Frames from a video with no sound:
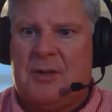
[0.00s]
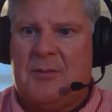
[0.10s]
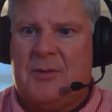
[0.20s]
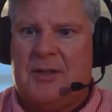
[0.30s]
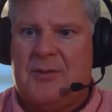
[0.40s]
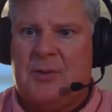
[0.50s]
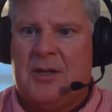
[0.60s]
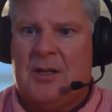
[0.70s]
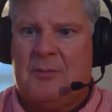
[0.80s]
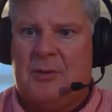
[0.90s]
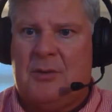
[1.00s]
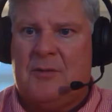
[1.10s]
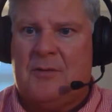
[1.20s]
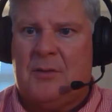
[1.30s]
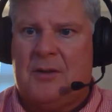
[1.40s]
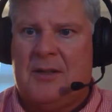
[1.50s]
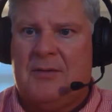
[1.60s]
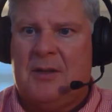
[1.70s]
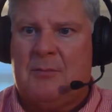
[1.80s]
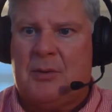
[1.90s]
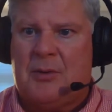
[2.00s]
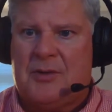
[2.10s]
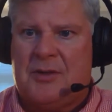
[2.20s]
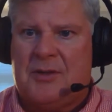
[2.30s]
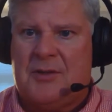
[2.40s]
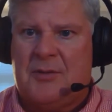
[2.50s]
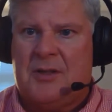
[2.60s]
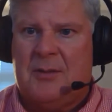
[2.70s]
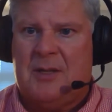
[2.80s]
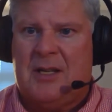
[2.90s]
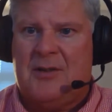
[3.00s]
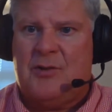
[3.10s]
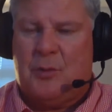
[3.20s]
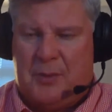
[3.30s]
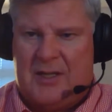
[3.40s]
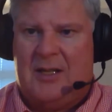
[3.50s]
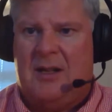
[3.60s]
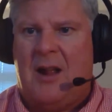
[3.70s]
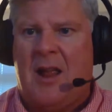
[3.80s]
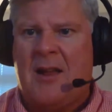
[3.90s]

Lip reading: memories we upload for living persons to eliminate duplicate?